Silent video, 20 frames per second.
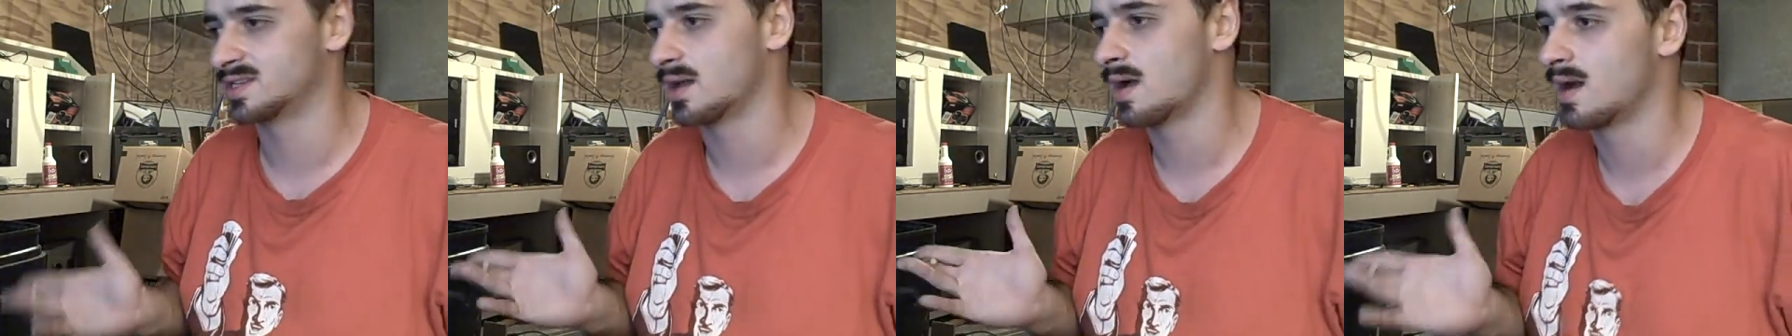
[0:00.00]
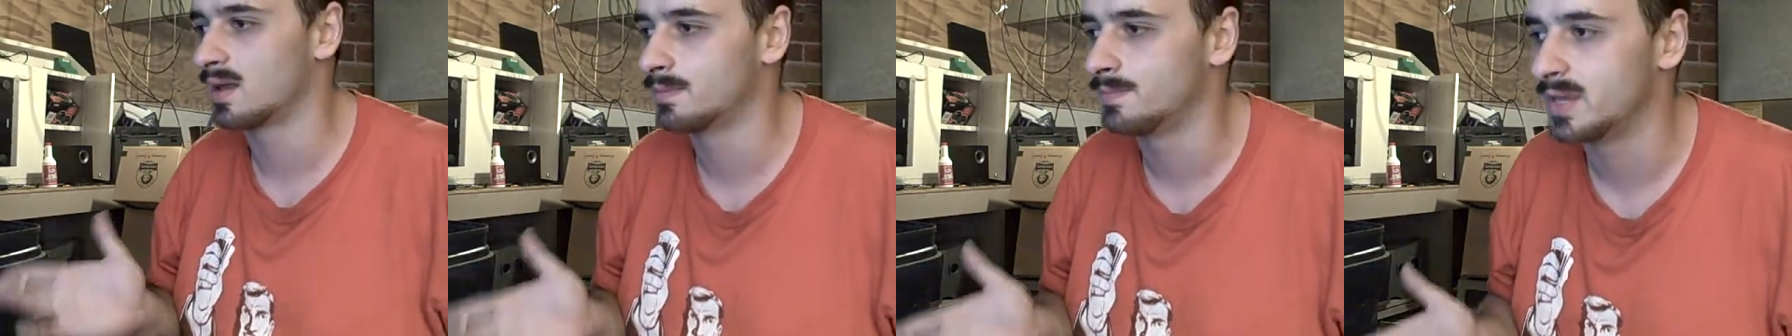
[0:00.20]
a
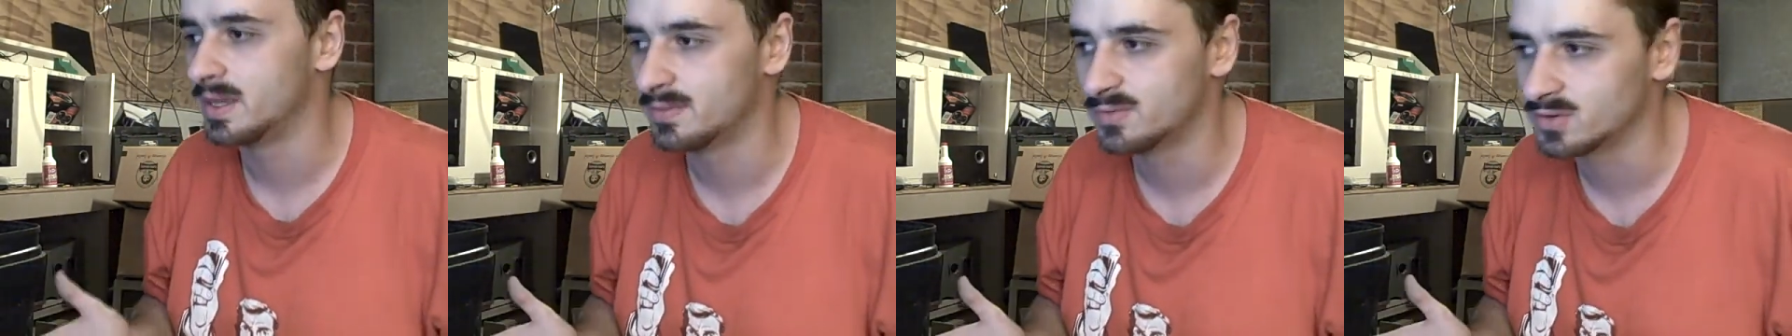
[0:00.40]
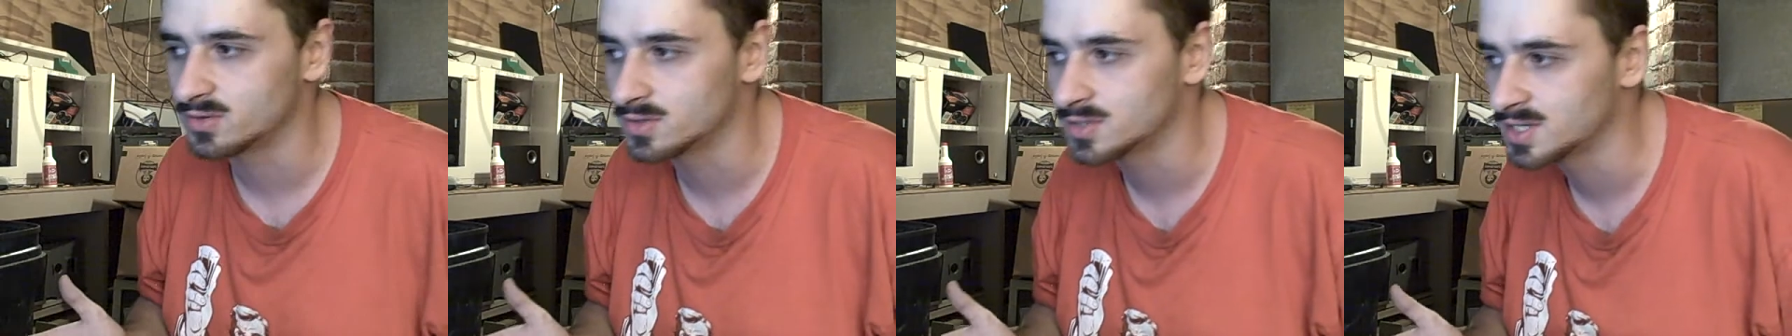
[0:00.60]
lot of
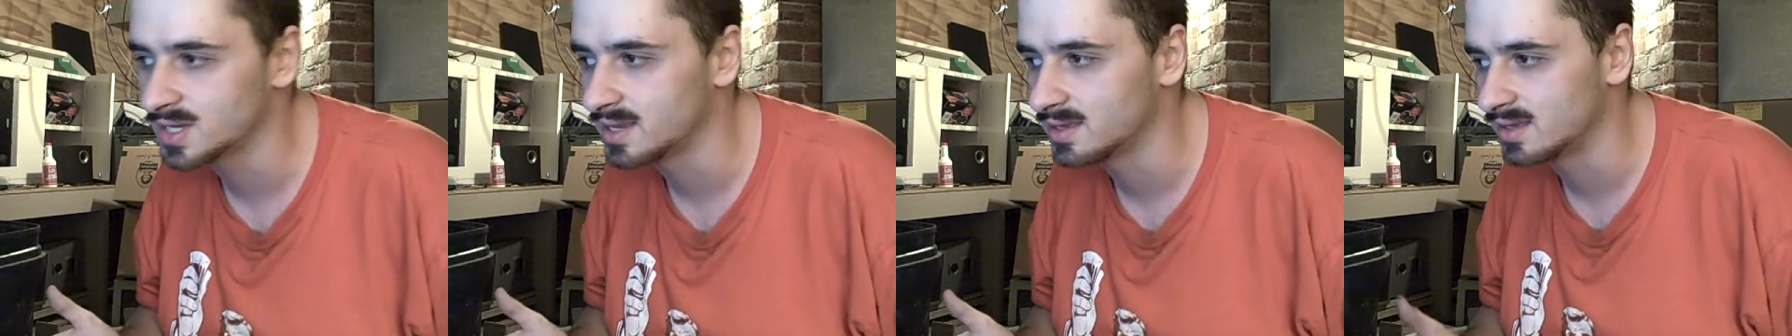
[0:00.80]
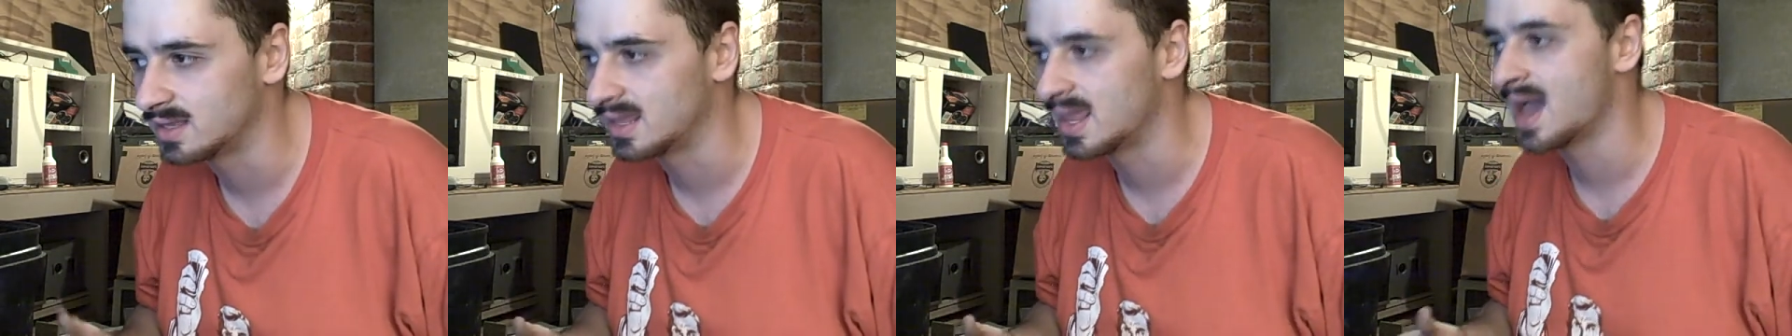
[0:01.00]
people will
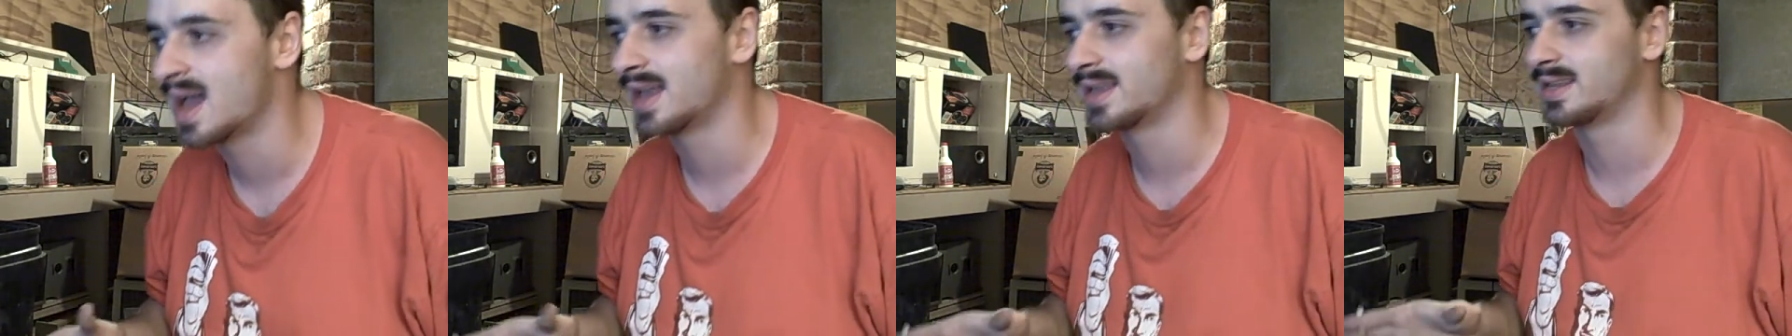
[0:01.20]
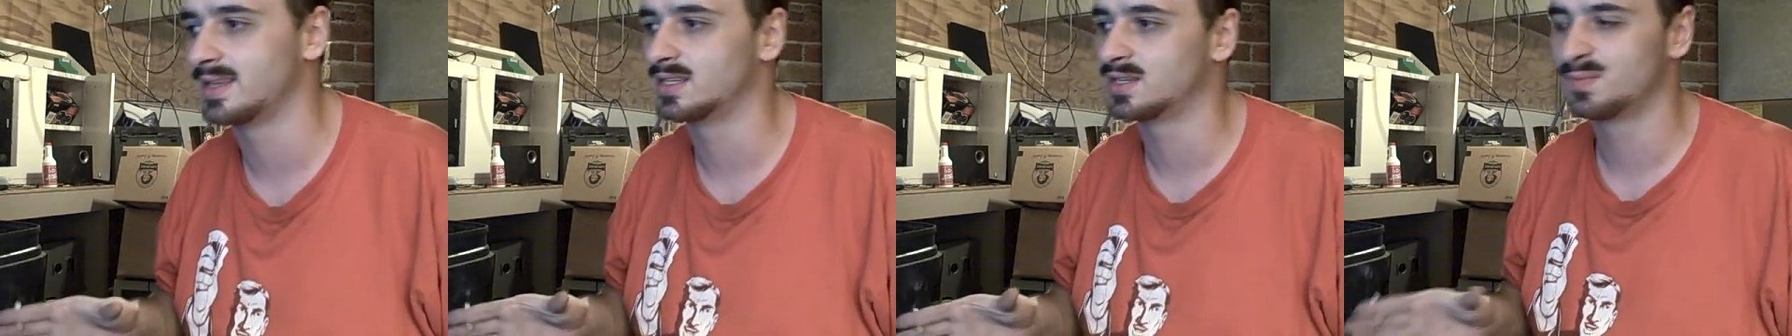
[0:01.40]
say the
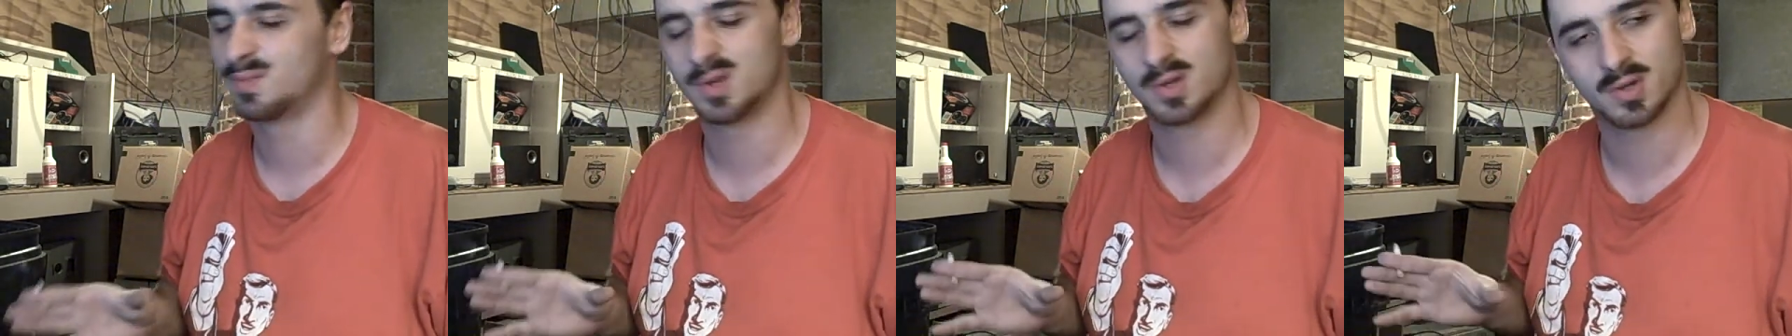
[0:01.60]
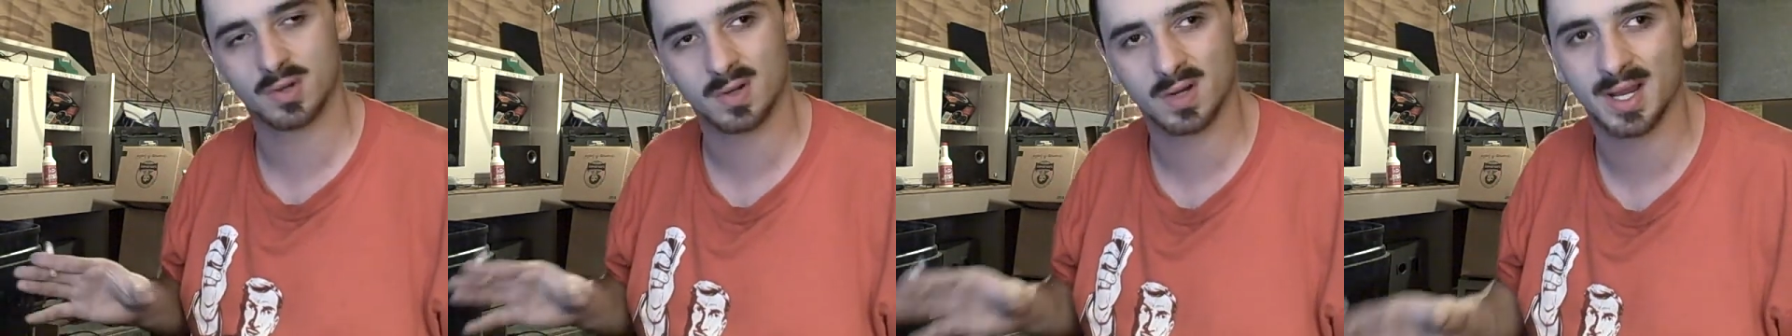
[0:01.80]
90s,
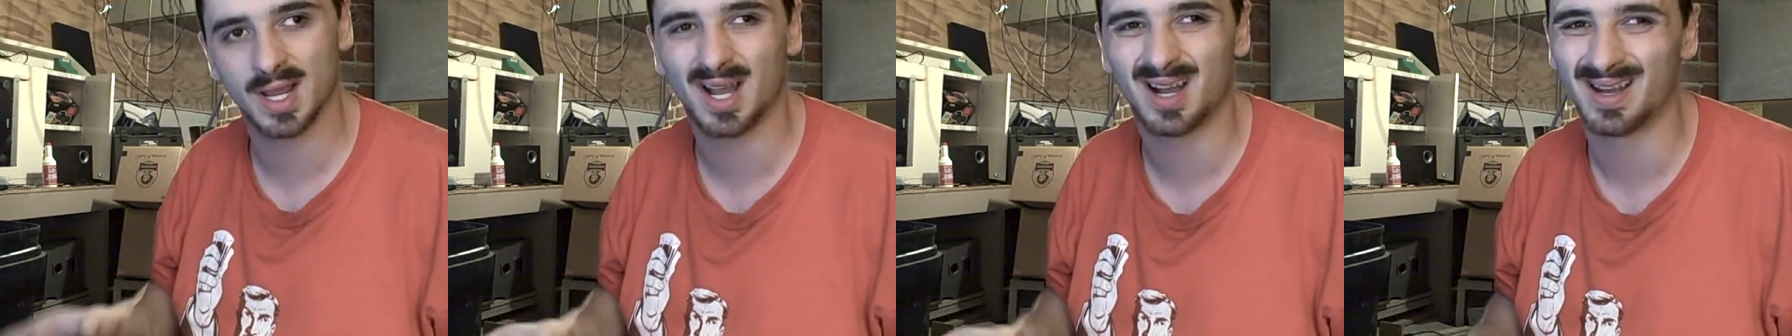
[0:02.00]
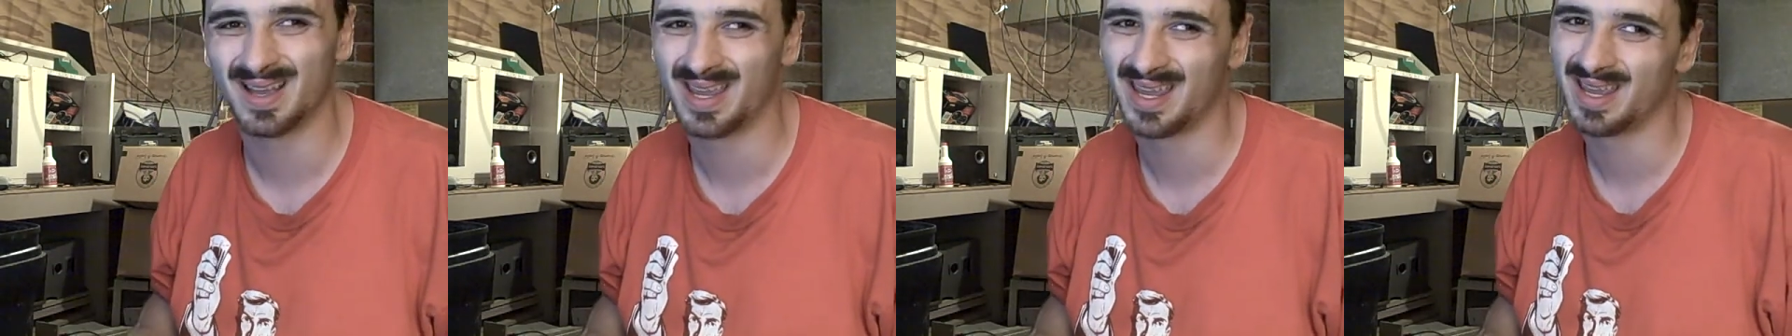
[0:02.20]
but
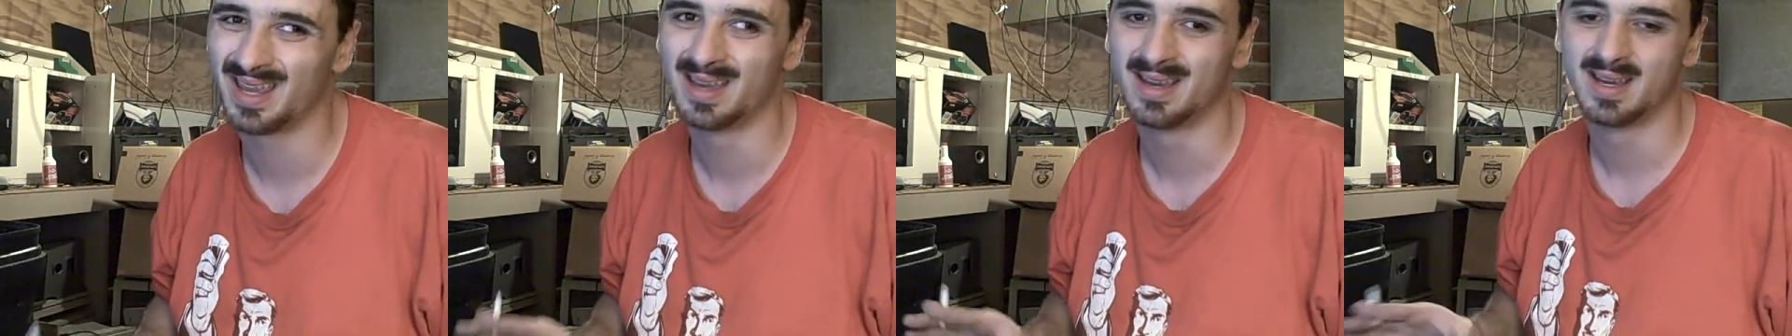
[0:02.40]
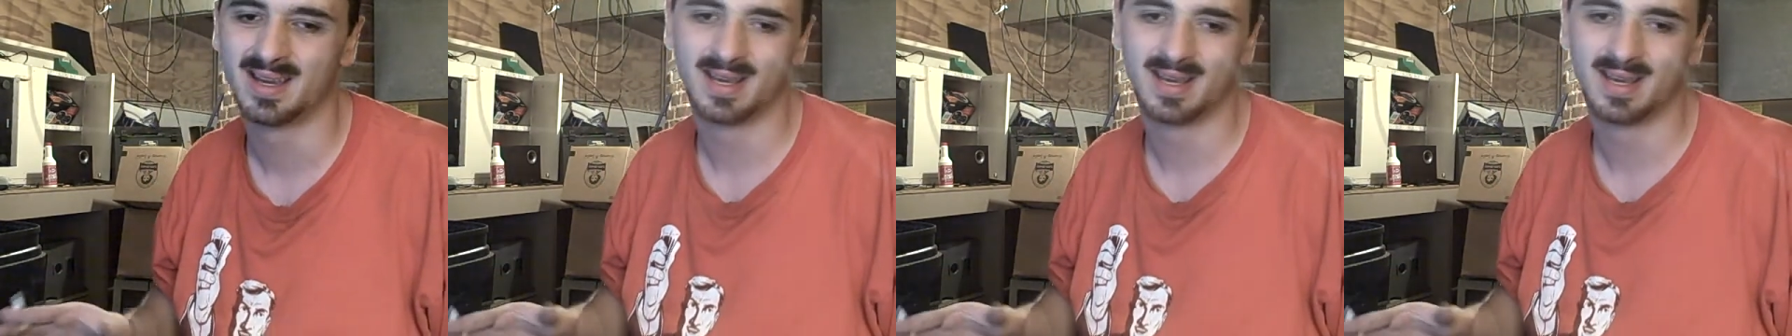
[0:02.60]
really,